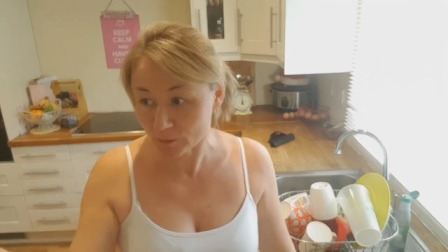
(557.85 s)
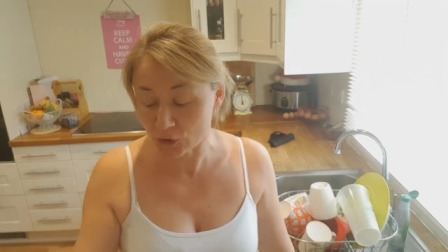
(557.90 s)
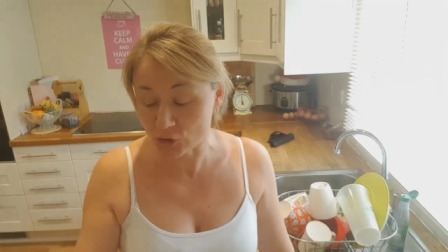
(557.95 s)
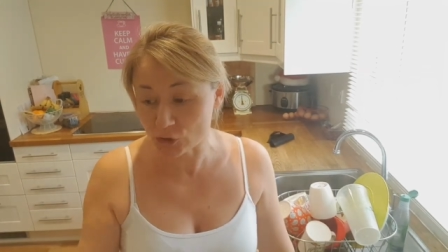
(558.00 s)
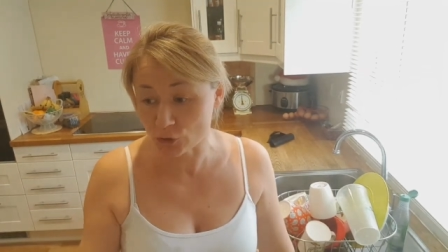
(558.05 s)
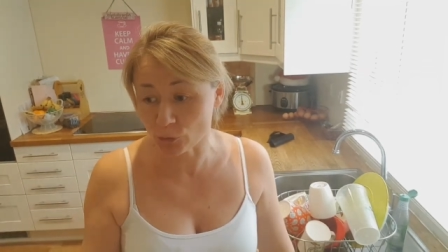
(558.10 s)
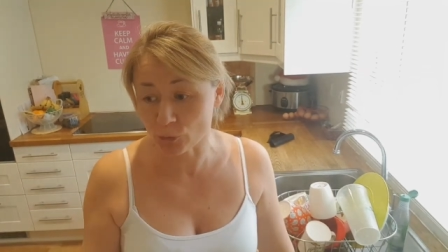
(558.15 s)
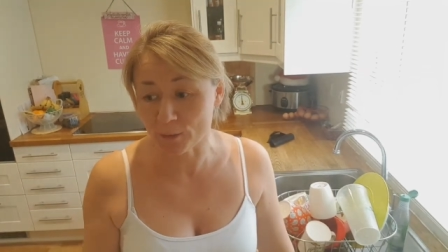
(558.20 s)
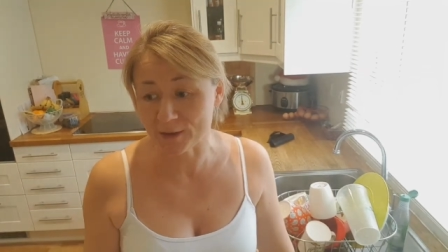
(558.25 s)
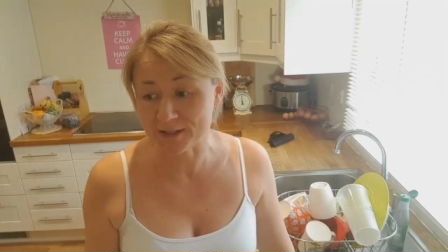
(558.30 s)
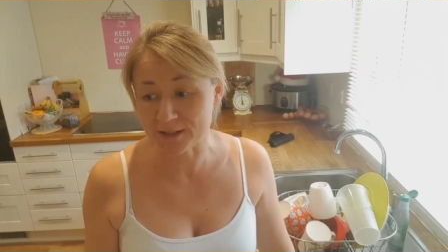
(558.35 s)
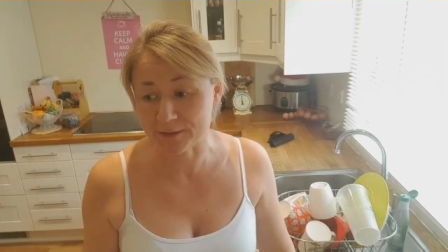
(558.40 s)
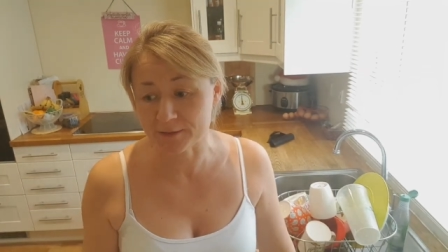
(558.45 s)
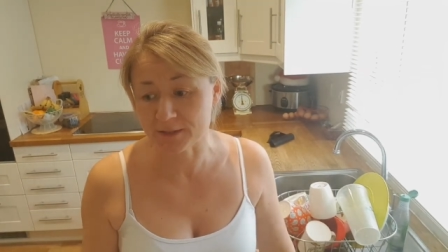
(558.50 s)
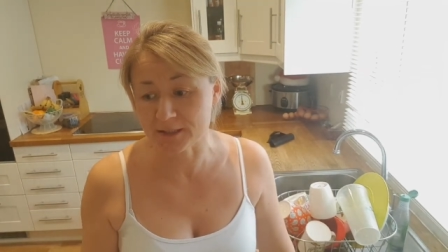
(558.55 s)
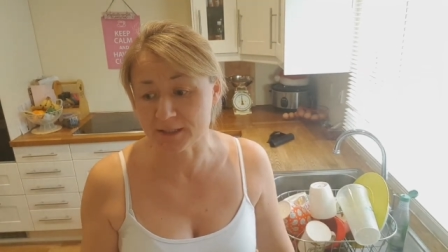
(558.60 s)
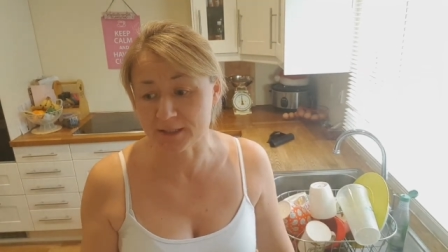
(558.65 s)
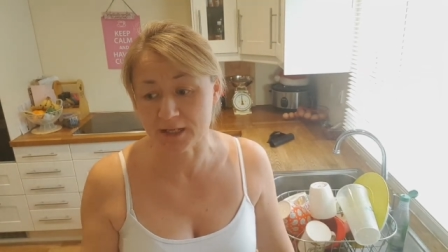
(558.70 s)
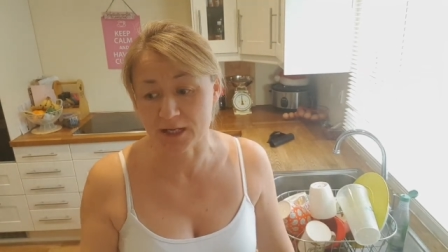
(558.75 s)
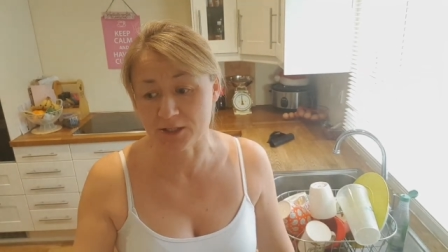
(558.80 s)
and do all the way down
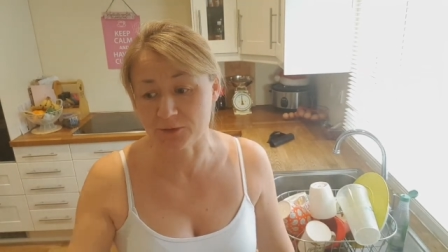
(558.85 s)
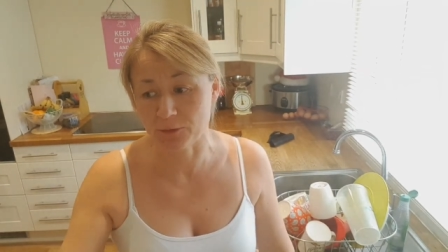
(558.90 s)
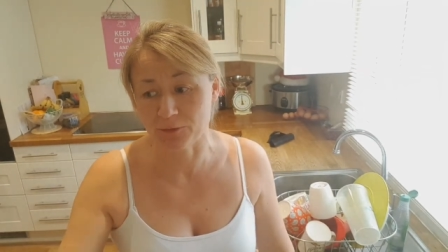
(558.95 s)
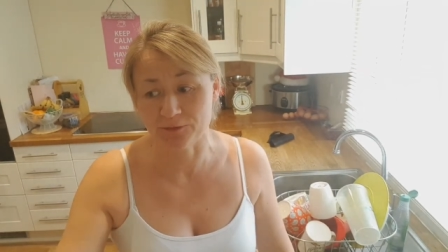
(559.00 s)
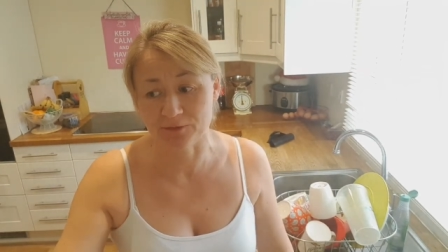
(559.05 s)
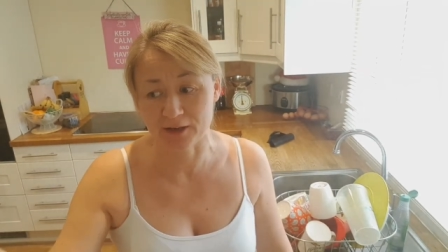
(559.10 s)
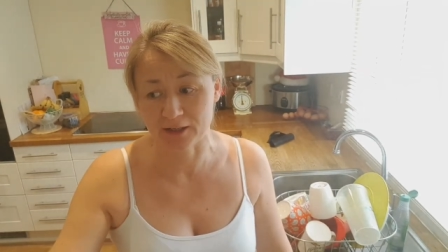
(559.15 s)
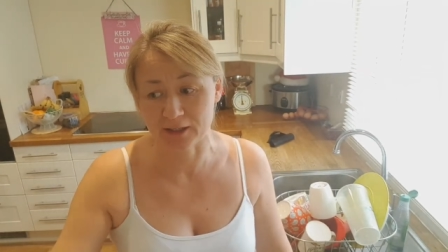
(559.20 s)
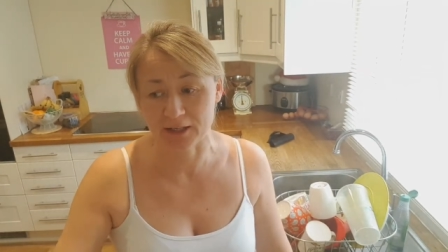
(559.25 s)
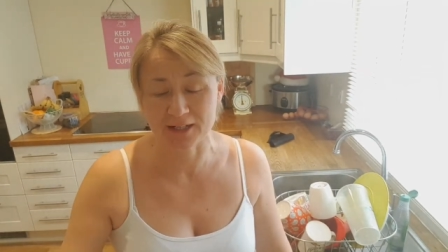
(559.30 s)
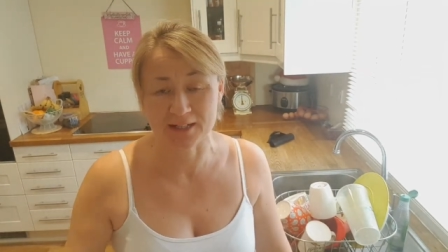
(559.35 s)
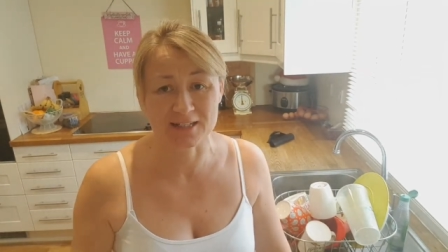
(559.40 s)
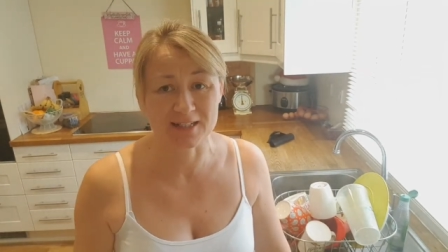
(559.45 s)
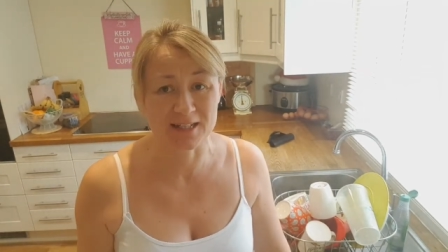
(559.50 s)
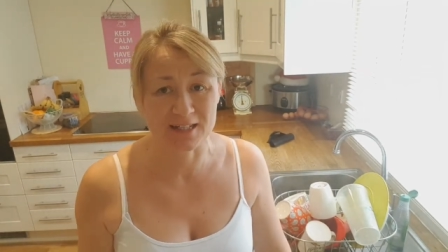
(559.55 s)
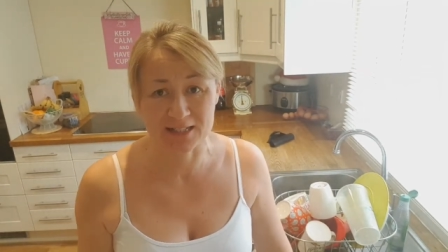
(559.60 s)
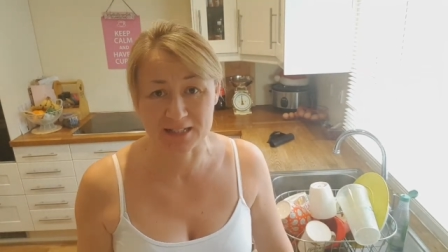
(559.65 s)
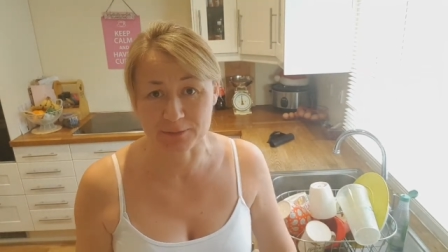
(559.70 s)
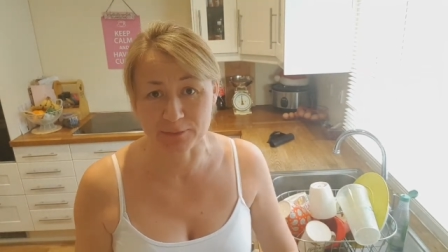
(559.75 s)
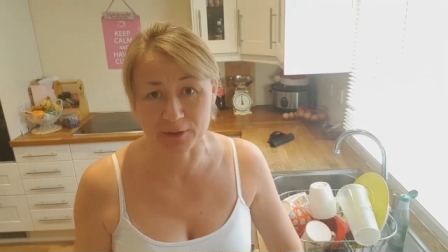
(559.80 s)
the stairs where we've had like
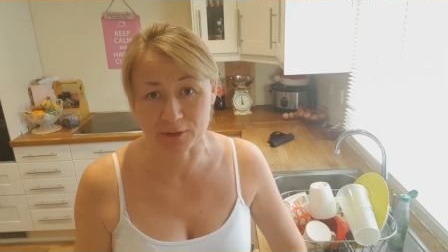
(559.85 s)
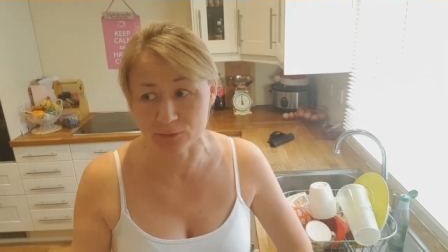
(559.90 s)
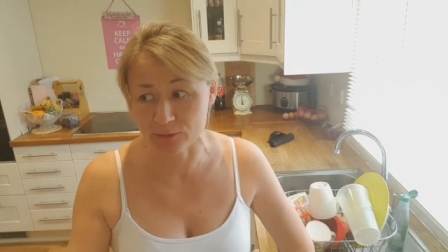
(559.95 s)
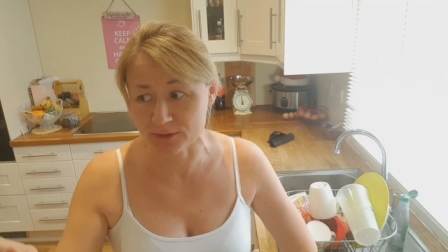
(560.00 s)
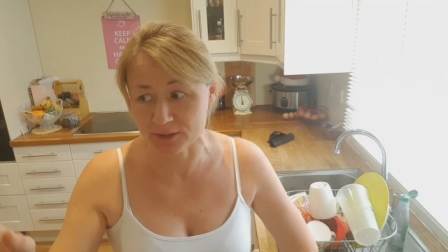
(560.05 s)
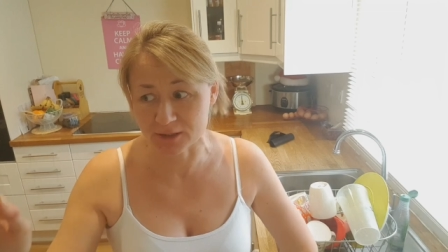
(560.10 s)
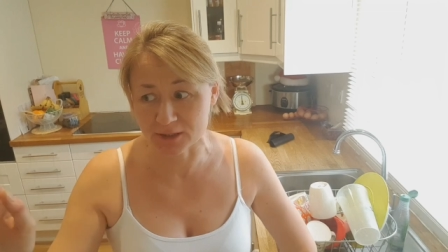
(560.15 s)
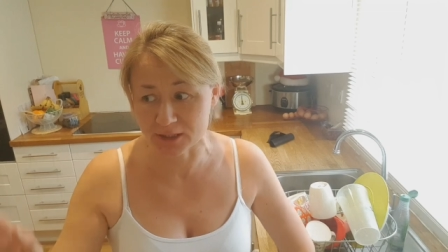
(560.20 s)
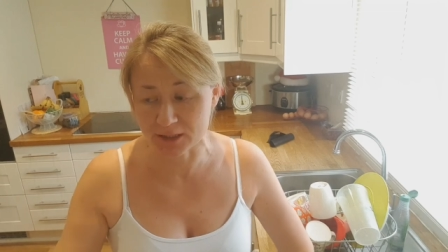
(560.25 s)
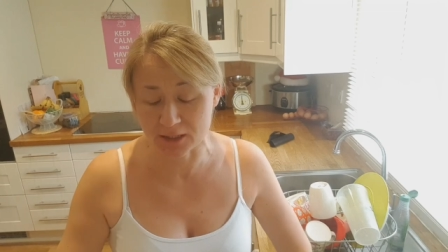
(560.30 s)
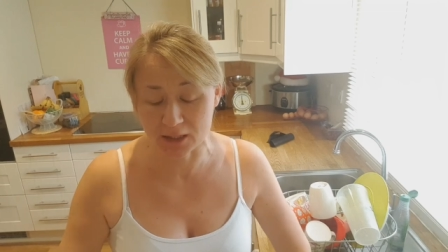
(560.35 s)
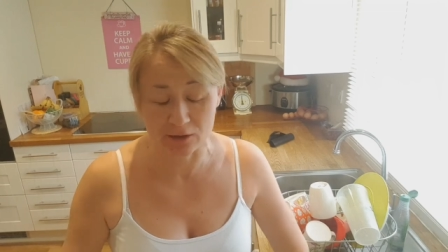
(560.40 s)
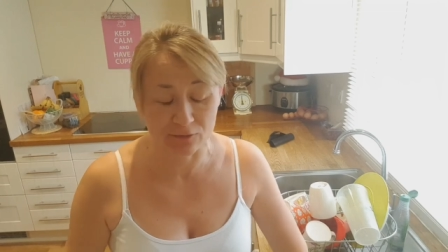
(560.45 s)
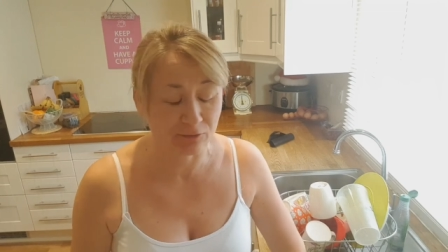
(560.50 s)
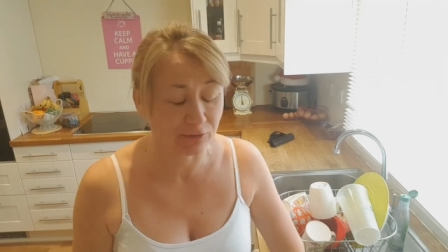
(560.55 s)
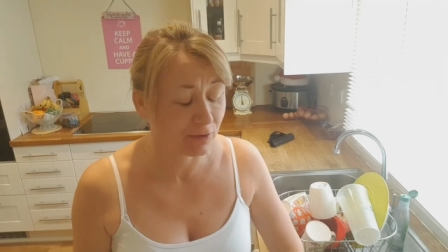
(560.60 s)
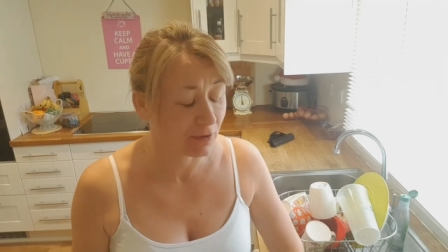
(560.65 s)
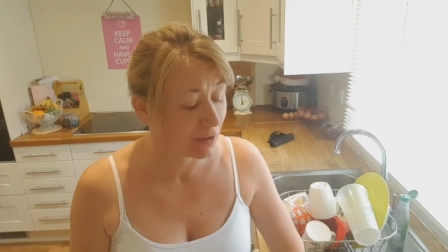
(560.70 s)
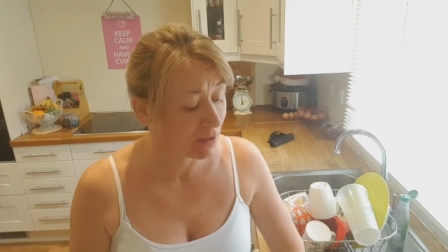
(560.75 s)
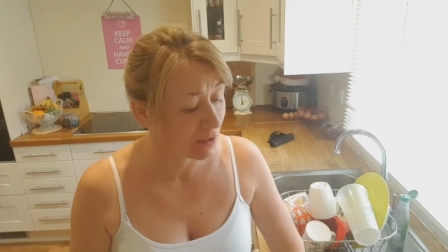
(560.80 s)
tea spills and stuff,
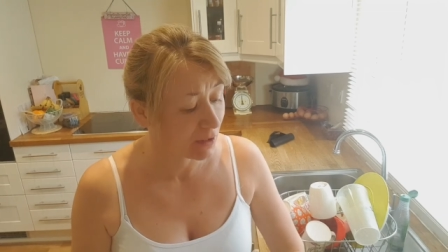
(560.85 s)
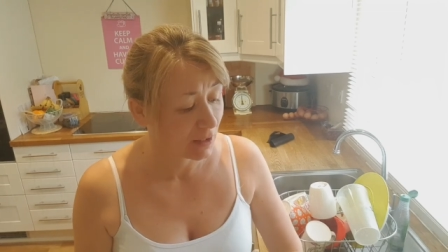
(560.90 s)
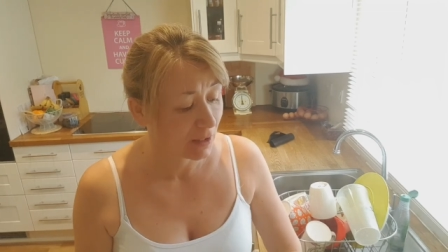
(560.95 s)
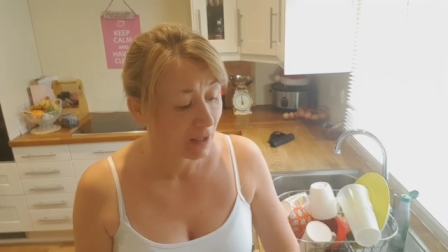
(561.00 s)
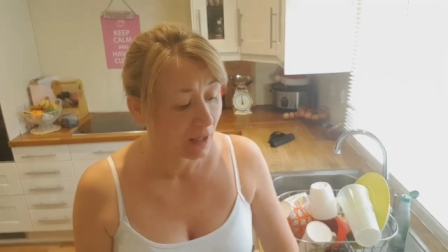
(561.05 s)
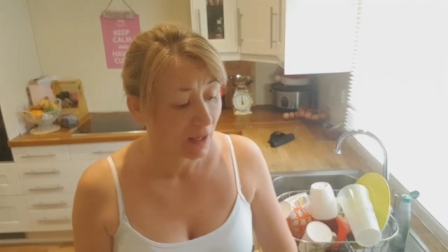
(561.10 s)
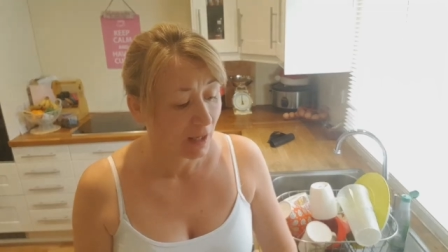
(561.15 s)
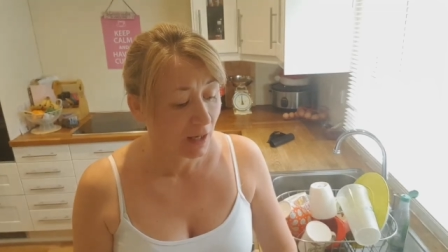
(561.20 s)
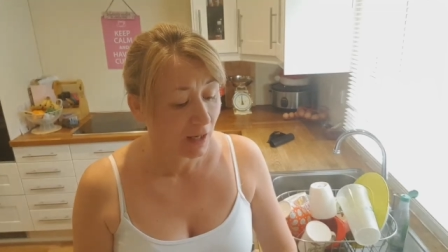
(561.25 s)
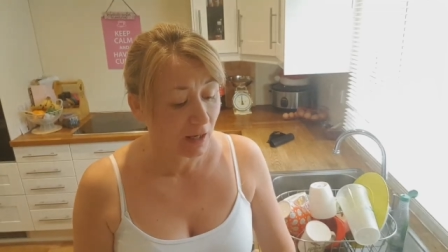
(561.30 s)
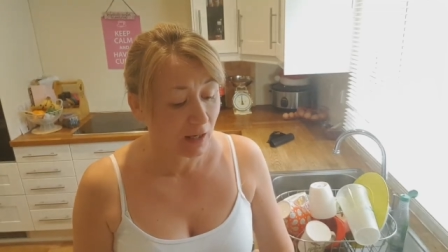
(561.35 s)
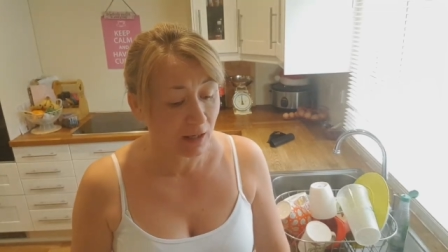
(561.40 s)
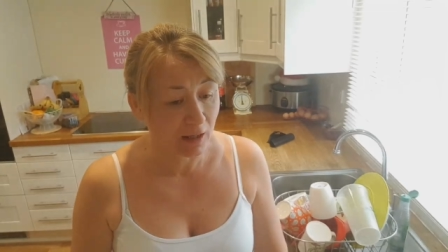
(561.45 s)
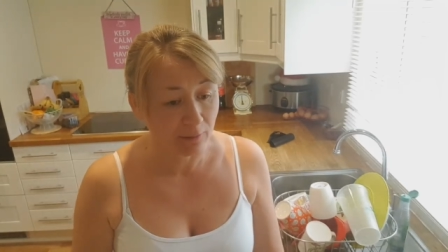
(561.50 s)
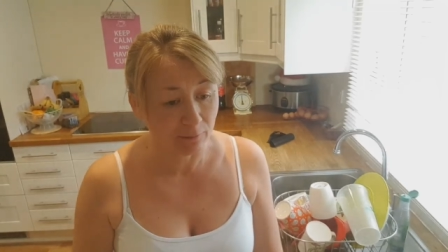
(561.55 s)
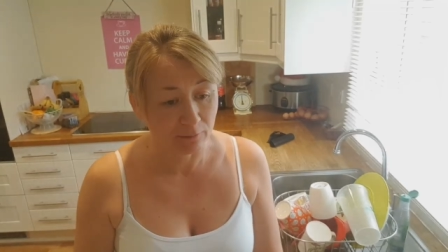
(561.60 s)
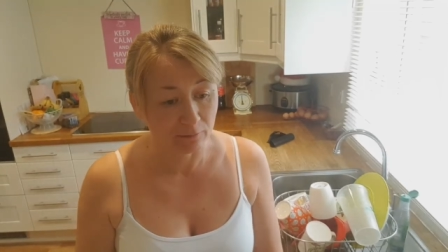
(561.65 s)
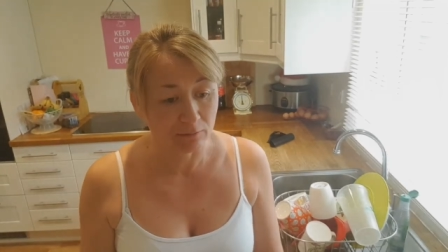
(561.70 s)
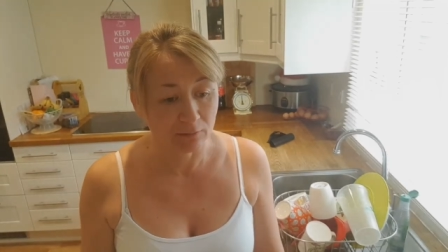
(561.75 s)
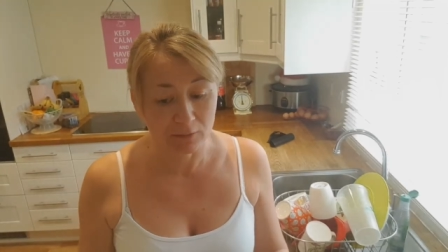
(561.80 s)

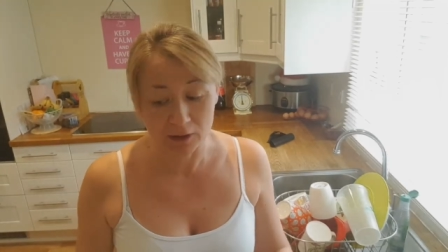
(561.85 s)
um,